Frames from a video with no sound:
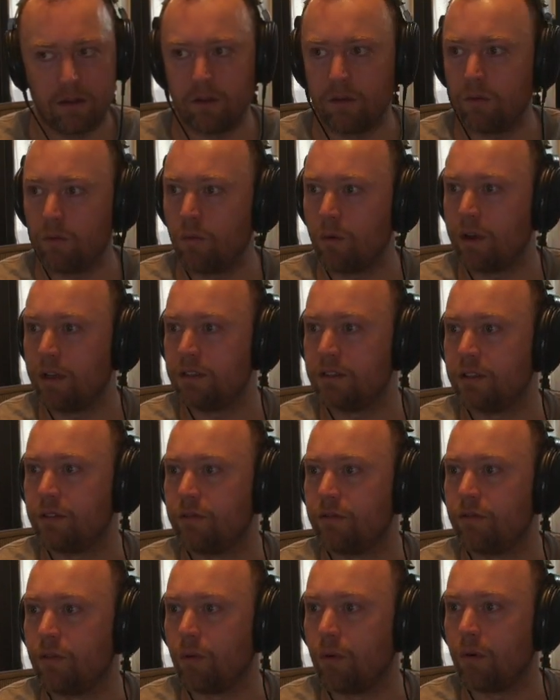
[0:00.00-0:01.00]
what is
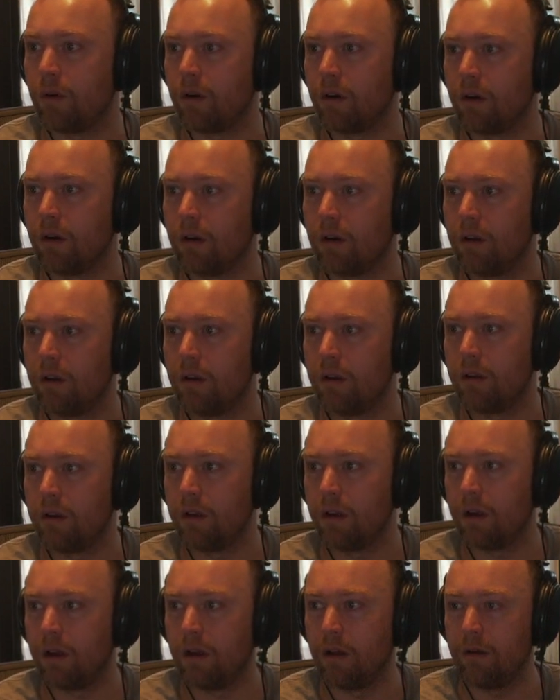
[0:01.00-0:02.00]
it for?
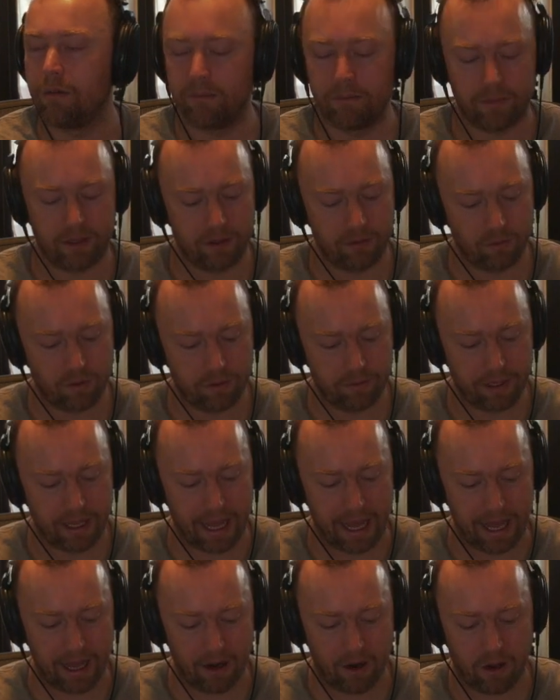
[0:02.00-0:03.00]
Would it
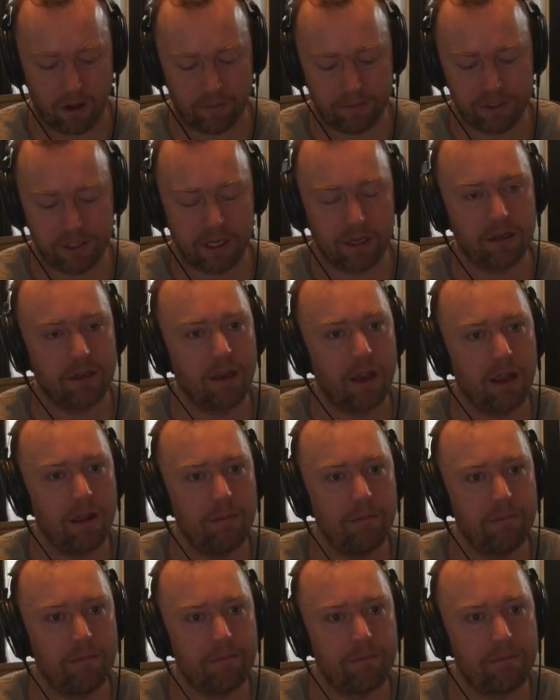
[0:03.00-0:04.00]
be at object
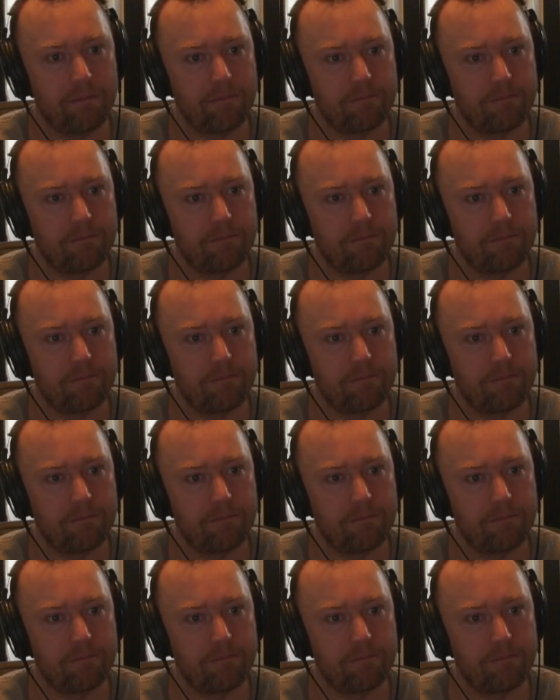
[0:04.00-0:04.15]
name?